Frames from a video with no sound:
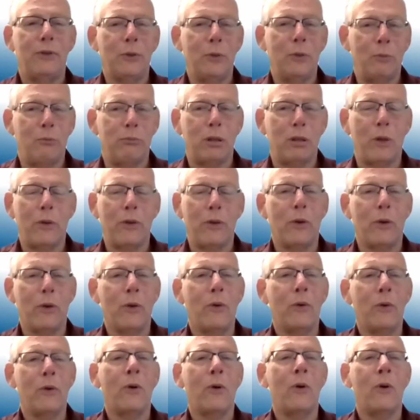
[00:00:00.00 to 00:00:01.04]
to blow your
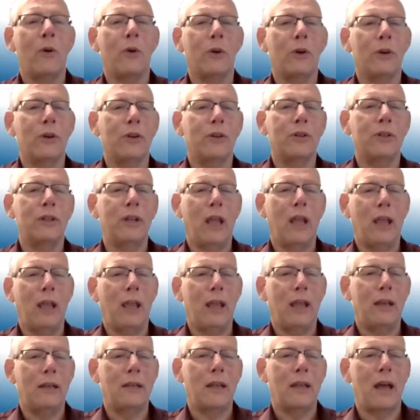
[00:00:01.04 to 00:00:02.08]
own horn
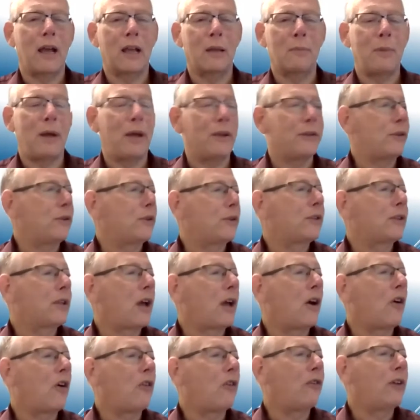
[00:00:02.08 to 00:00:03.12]
and talk about
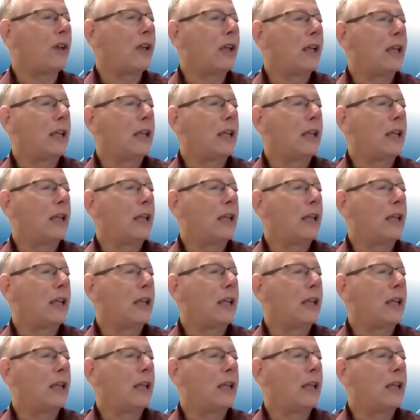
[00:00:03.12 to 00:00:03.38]
yourself,